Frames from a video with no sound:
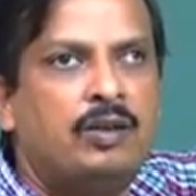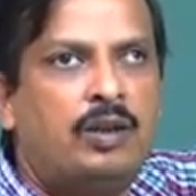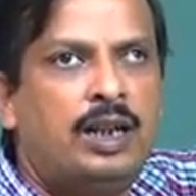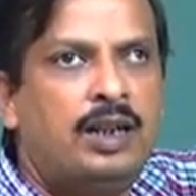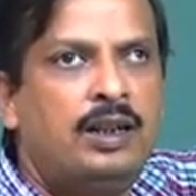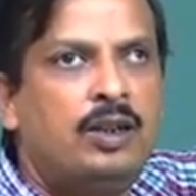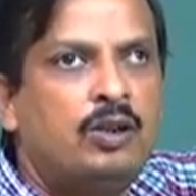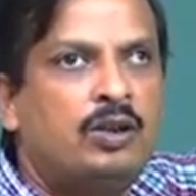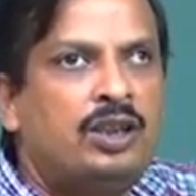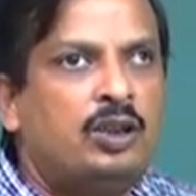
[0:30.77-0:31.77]
Okay,
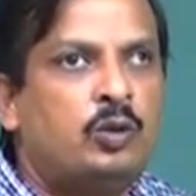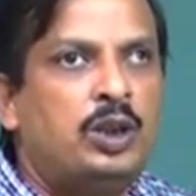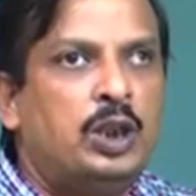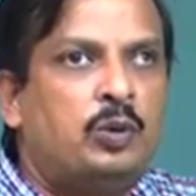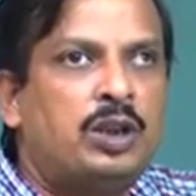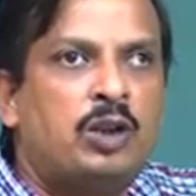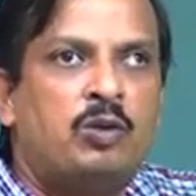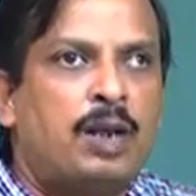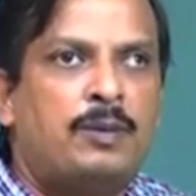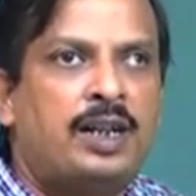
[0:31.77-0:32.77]
so these two equations
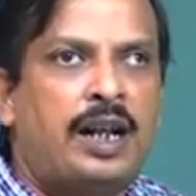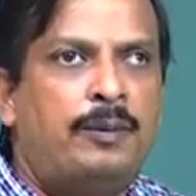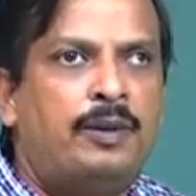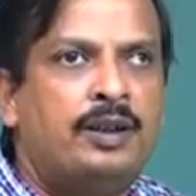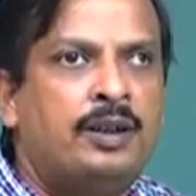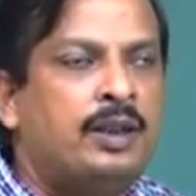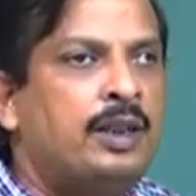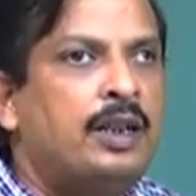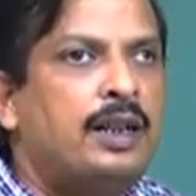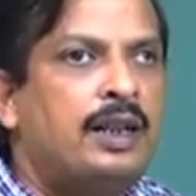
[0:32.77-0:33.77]
we have derived.
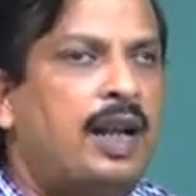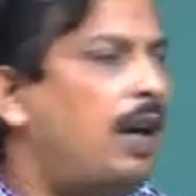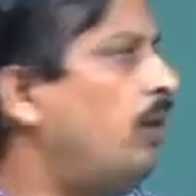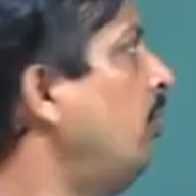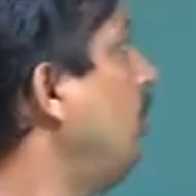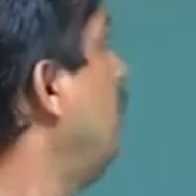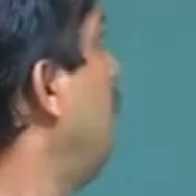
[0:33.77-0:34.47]
Now,